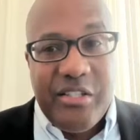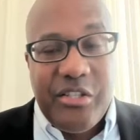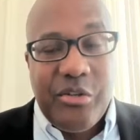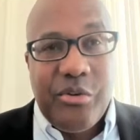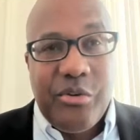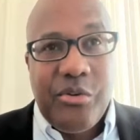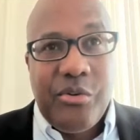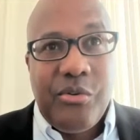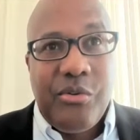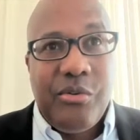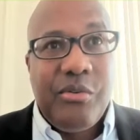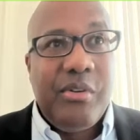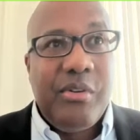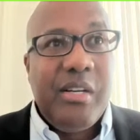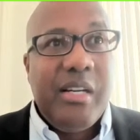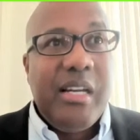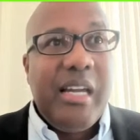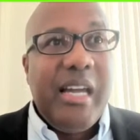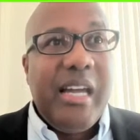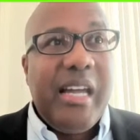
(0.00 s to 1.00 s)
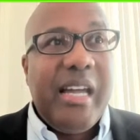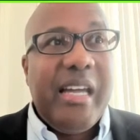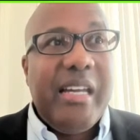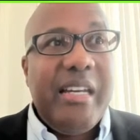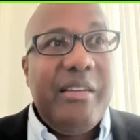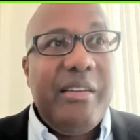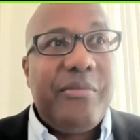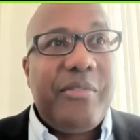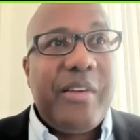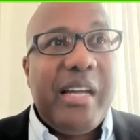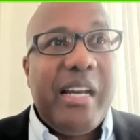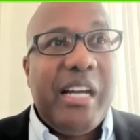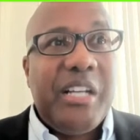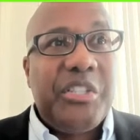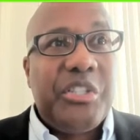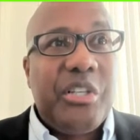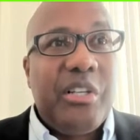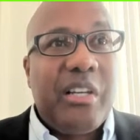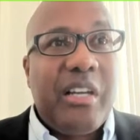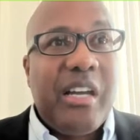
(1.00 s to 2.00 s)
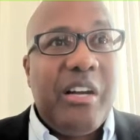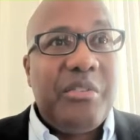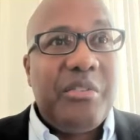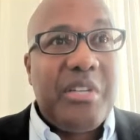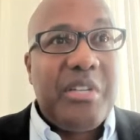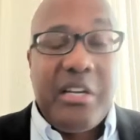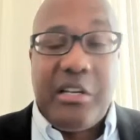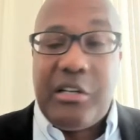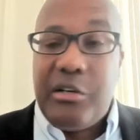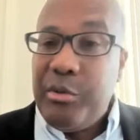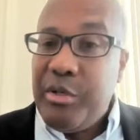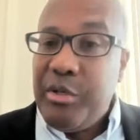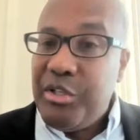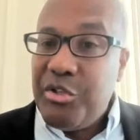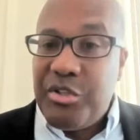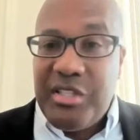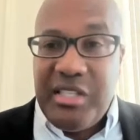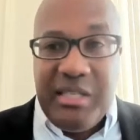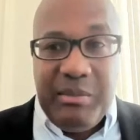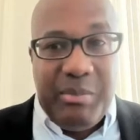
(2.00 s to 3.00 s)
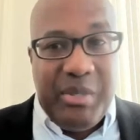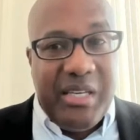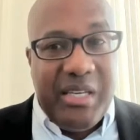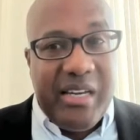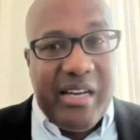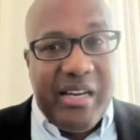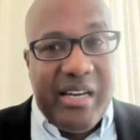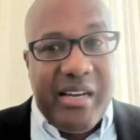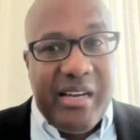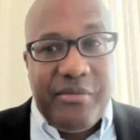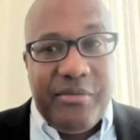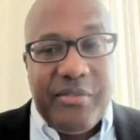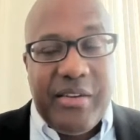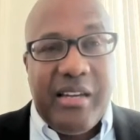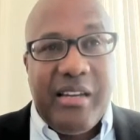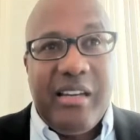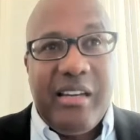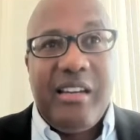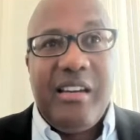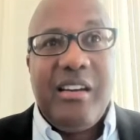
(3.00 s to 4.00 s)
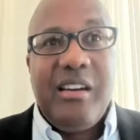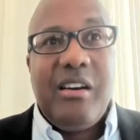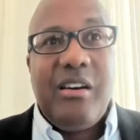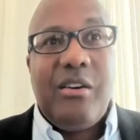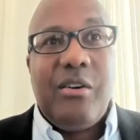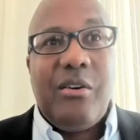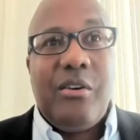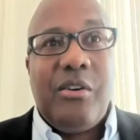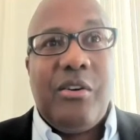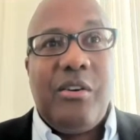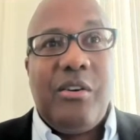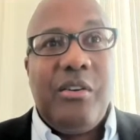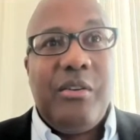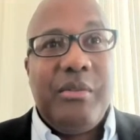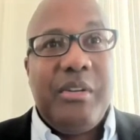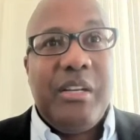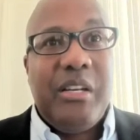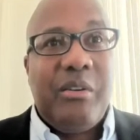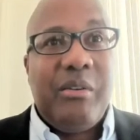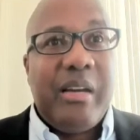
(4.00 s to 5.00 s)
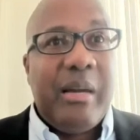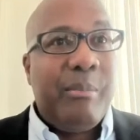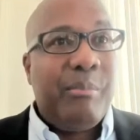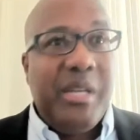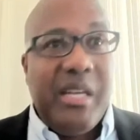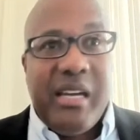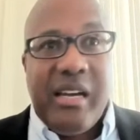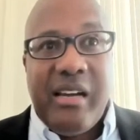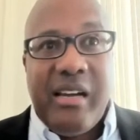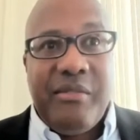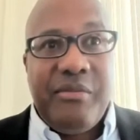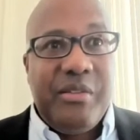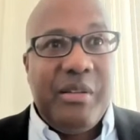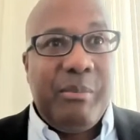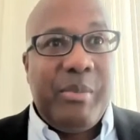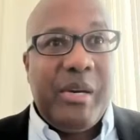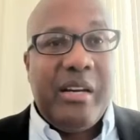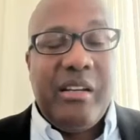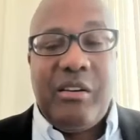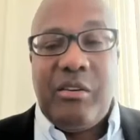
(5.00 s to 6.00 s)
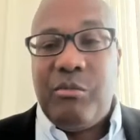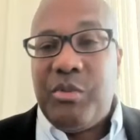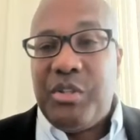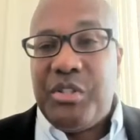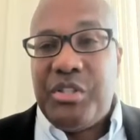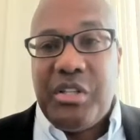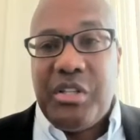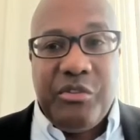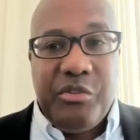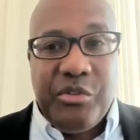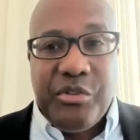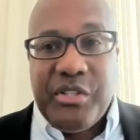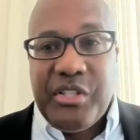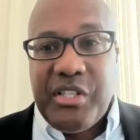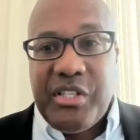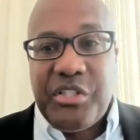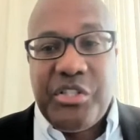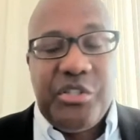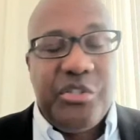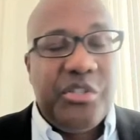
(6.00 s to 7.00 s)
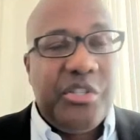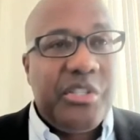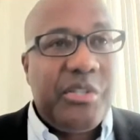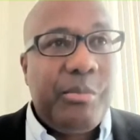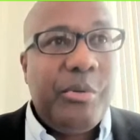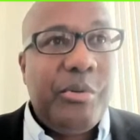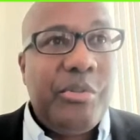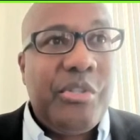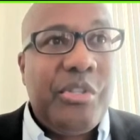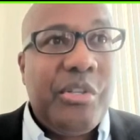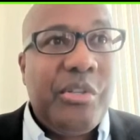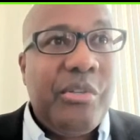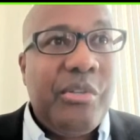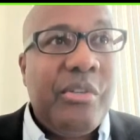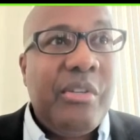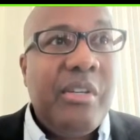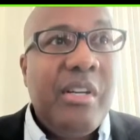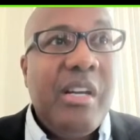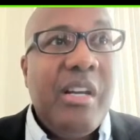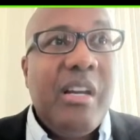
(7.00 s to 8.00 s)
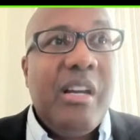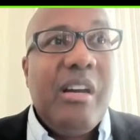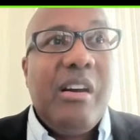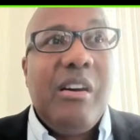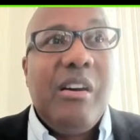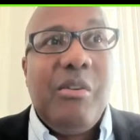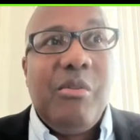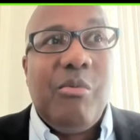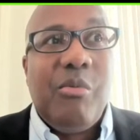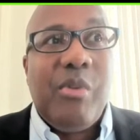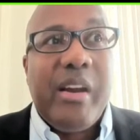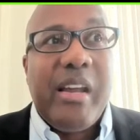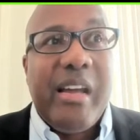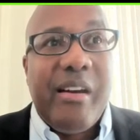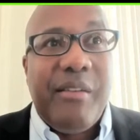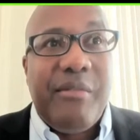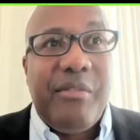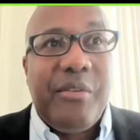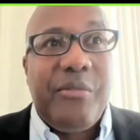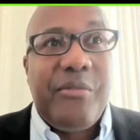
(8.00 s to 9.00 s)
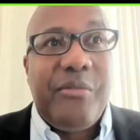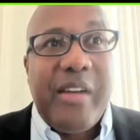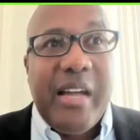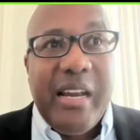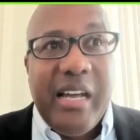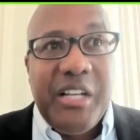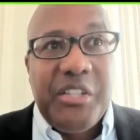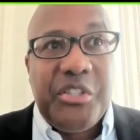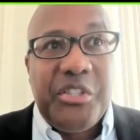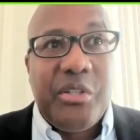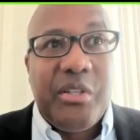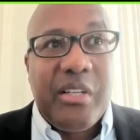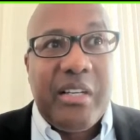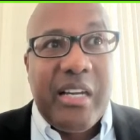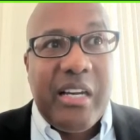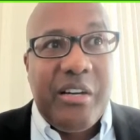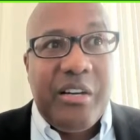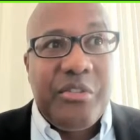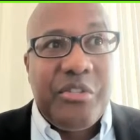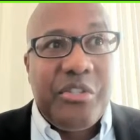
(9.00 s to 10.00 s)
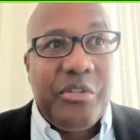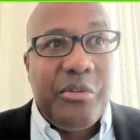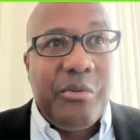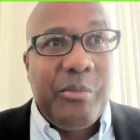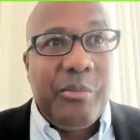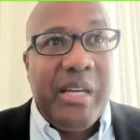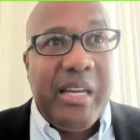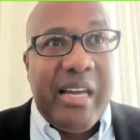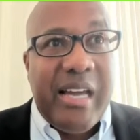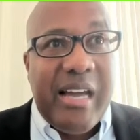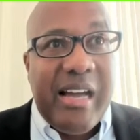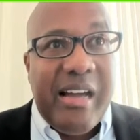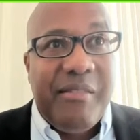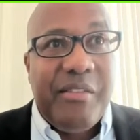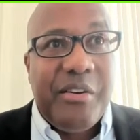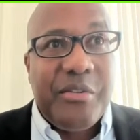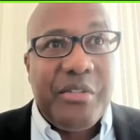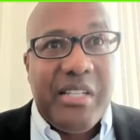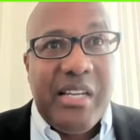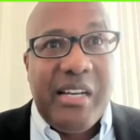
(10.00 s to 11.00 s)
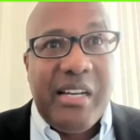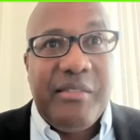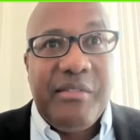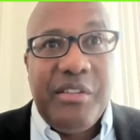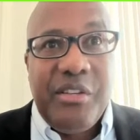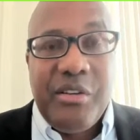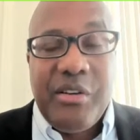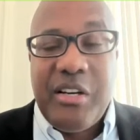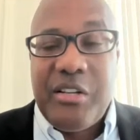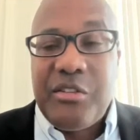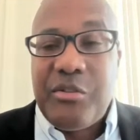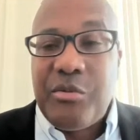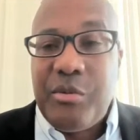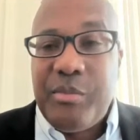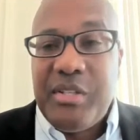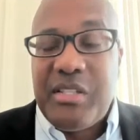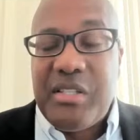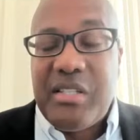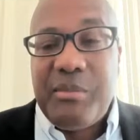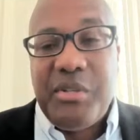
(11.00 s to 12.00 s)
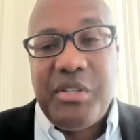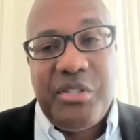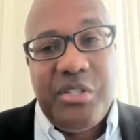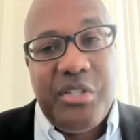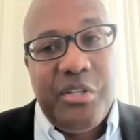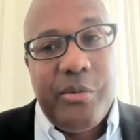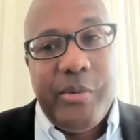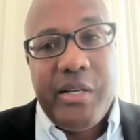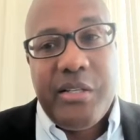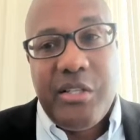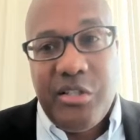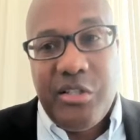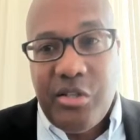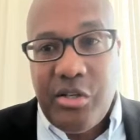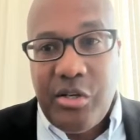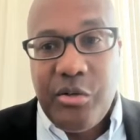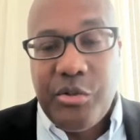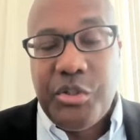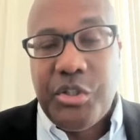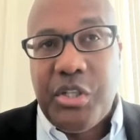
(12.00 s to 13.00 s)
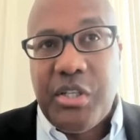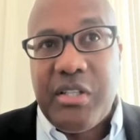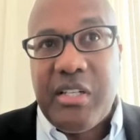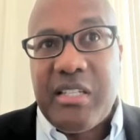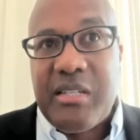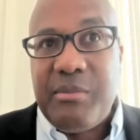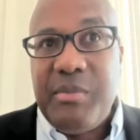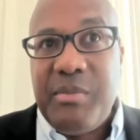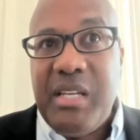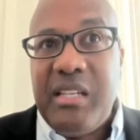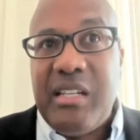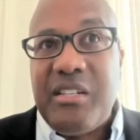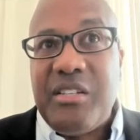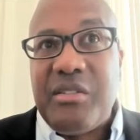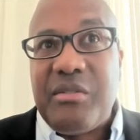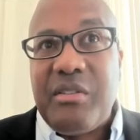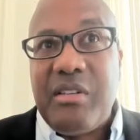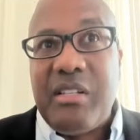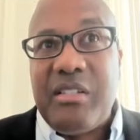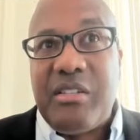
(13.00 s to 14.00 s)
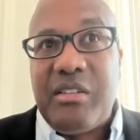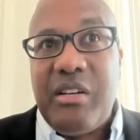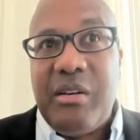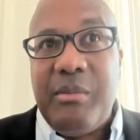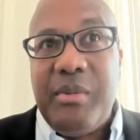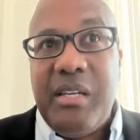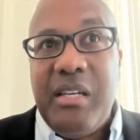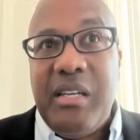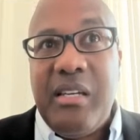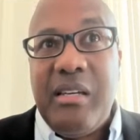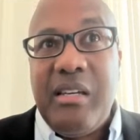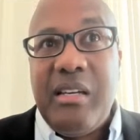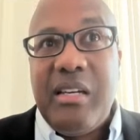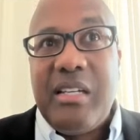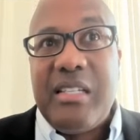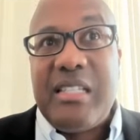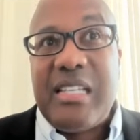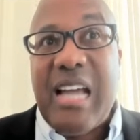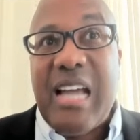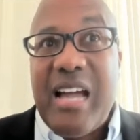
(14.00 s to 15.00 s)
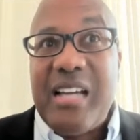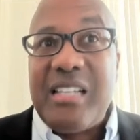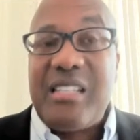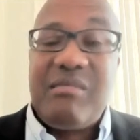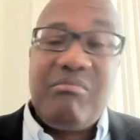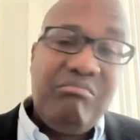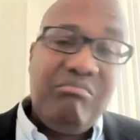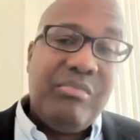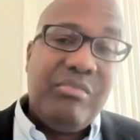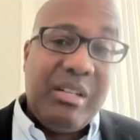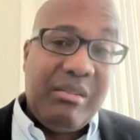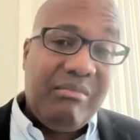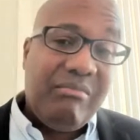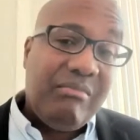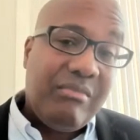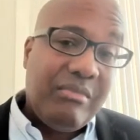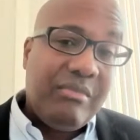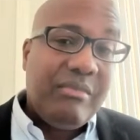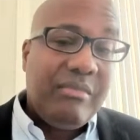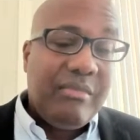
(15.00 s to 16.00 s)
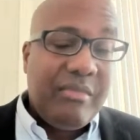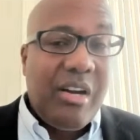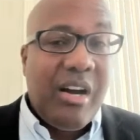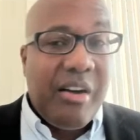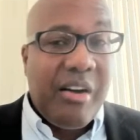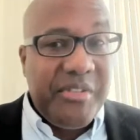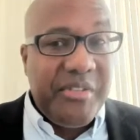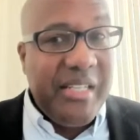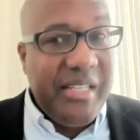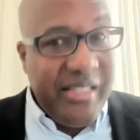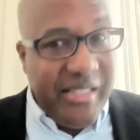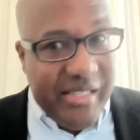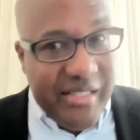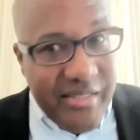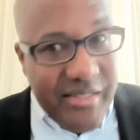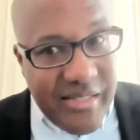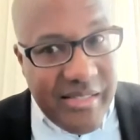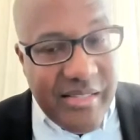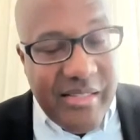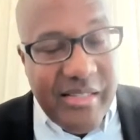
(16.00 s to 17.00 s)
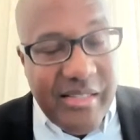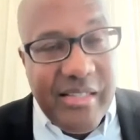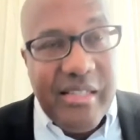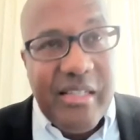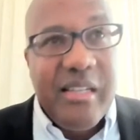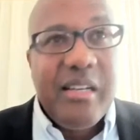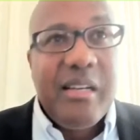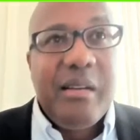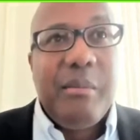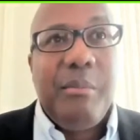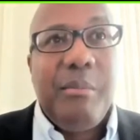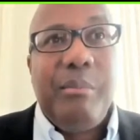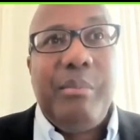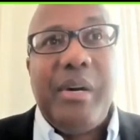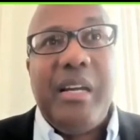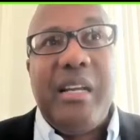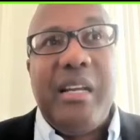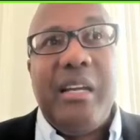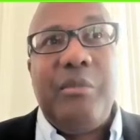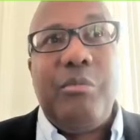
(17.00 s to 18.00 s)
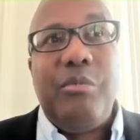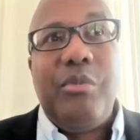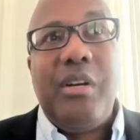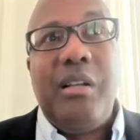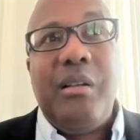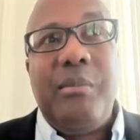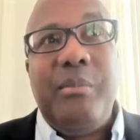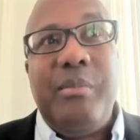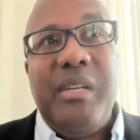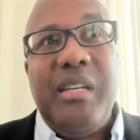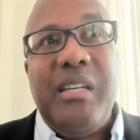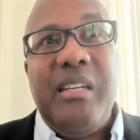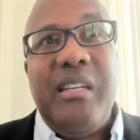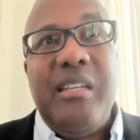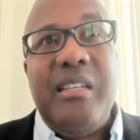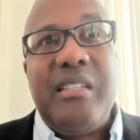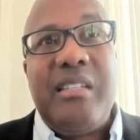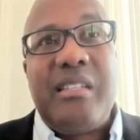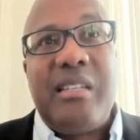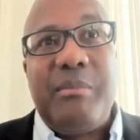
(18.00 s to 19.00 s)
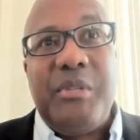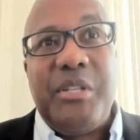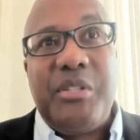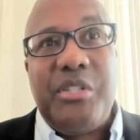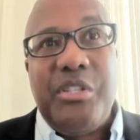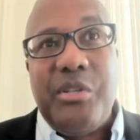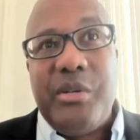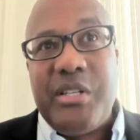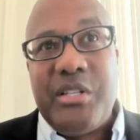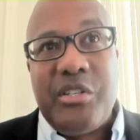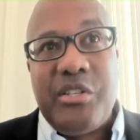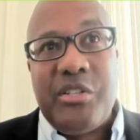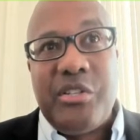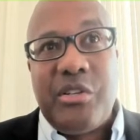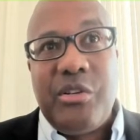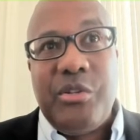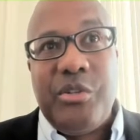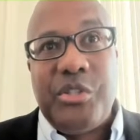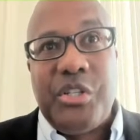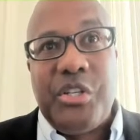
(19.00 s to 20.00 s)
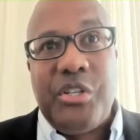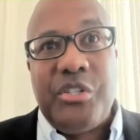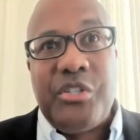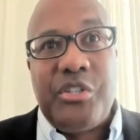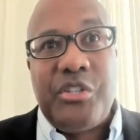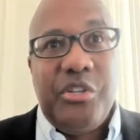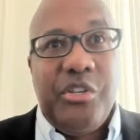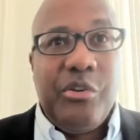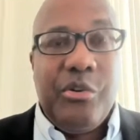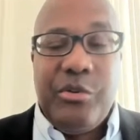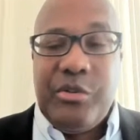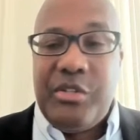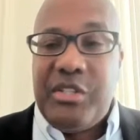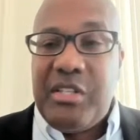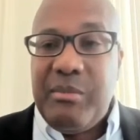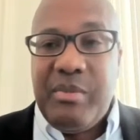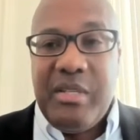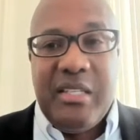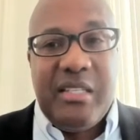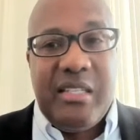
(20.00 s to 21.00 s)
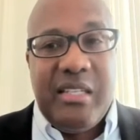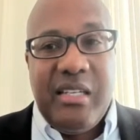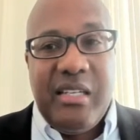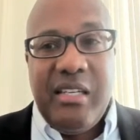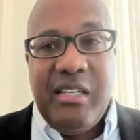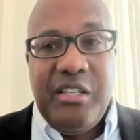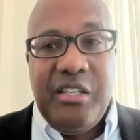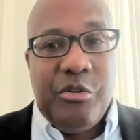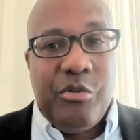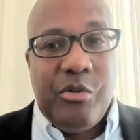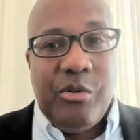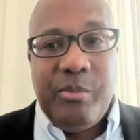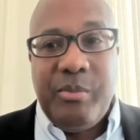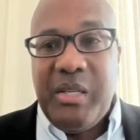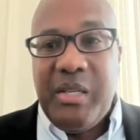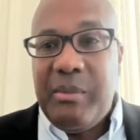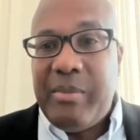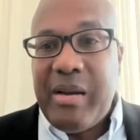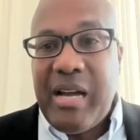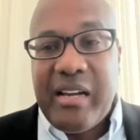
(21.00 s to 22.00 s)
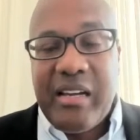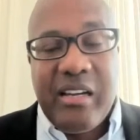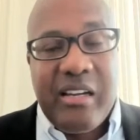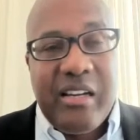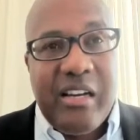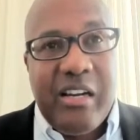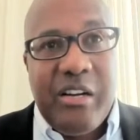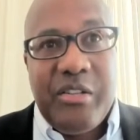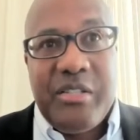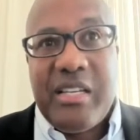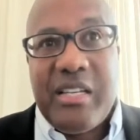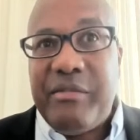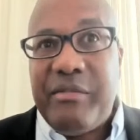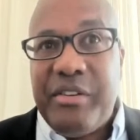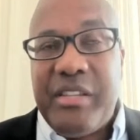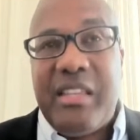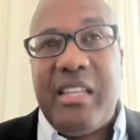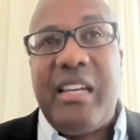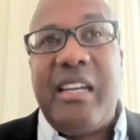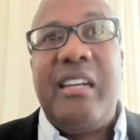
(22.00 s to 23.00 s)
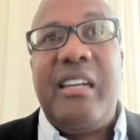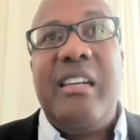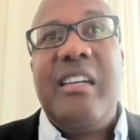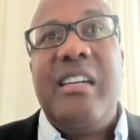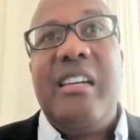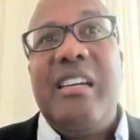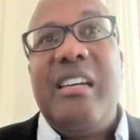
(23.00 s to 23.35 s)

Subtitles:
So any financial account, including your CPF or MPF, depending on which other jurisdictions you're exposed to, whatever financial accounts you may have outside of the US will be subject to US disclosure. It doesn't mean that it's going to be taxed, but often it is, but it will be subject to US disclosure. So your OCBC, UOB bank accounts, everything